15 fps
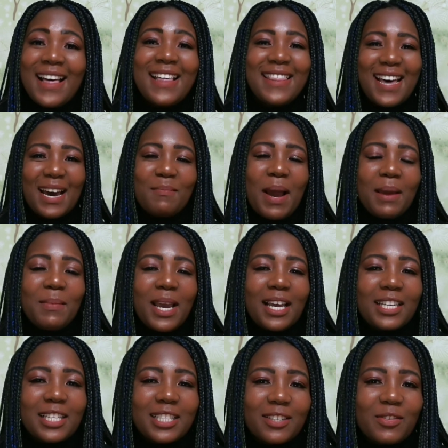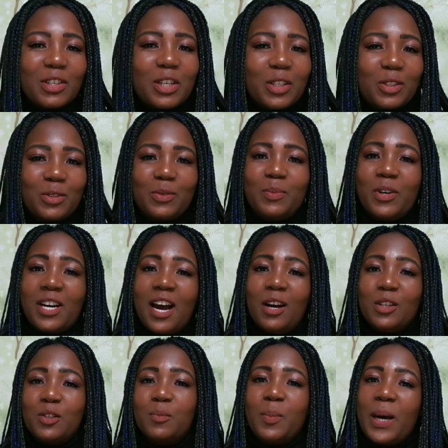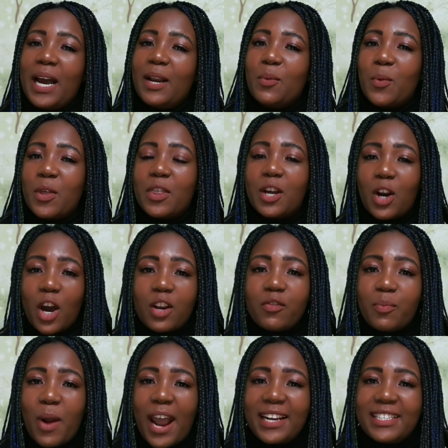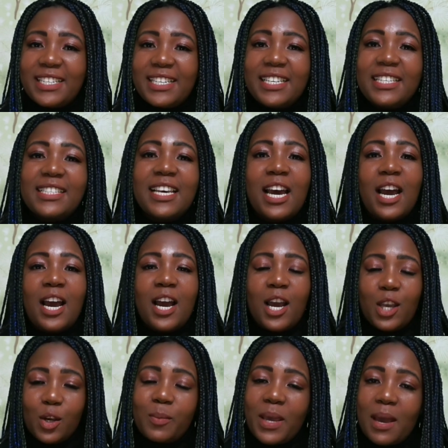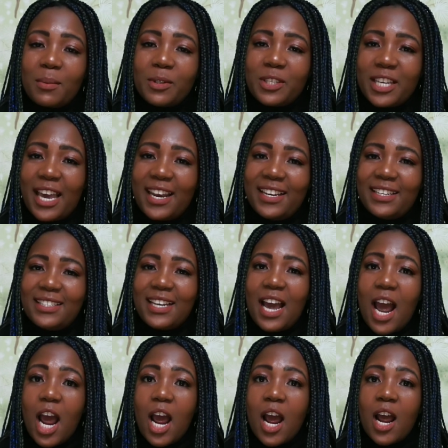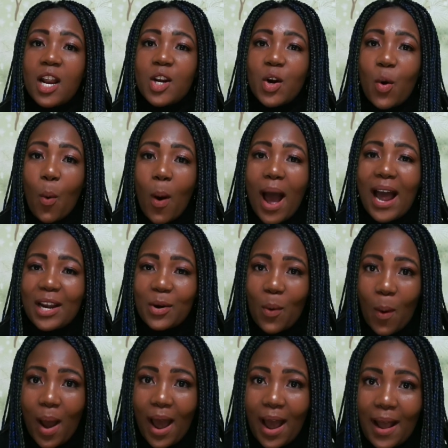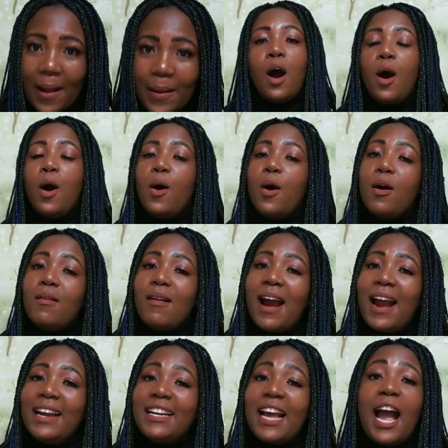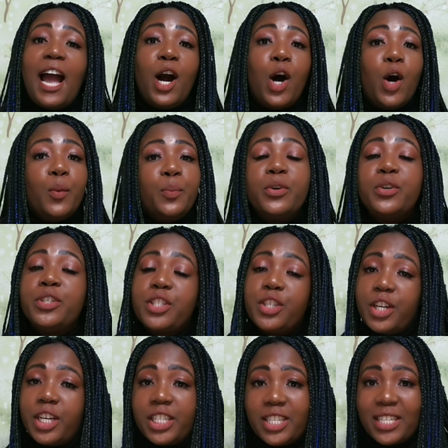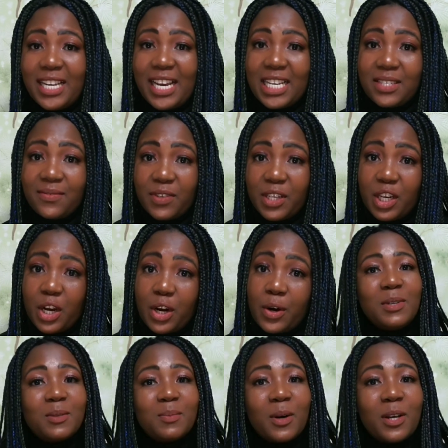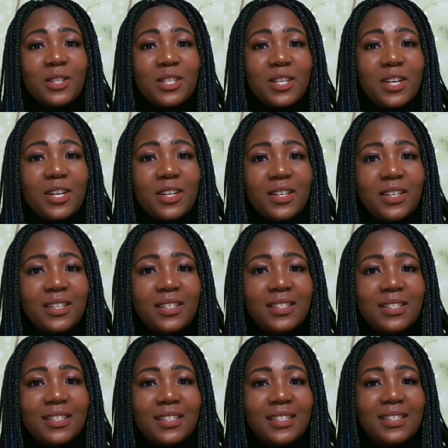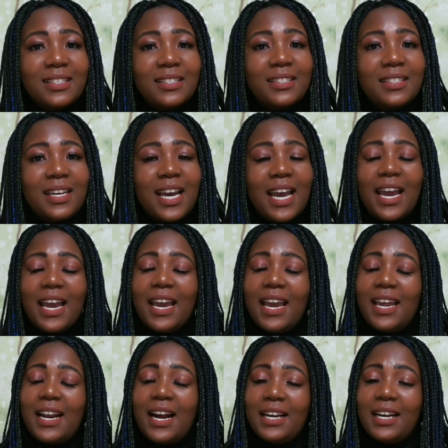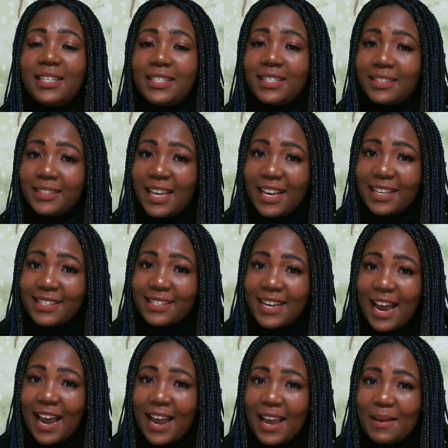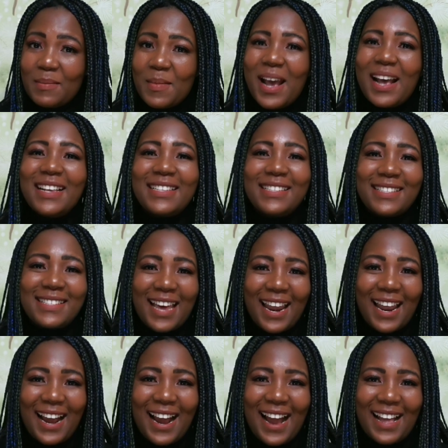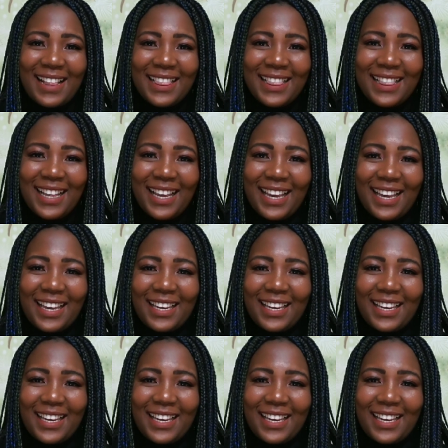That might be a little difficult to pronounce, but with a lot of practice, you'll be able to get it. Kwa, kwa. Alright, I hope you enjoyed today's video. Sesotho. And until next time, salang handle.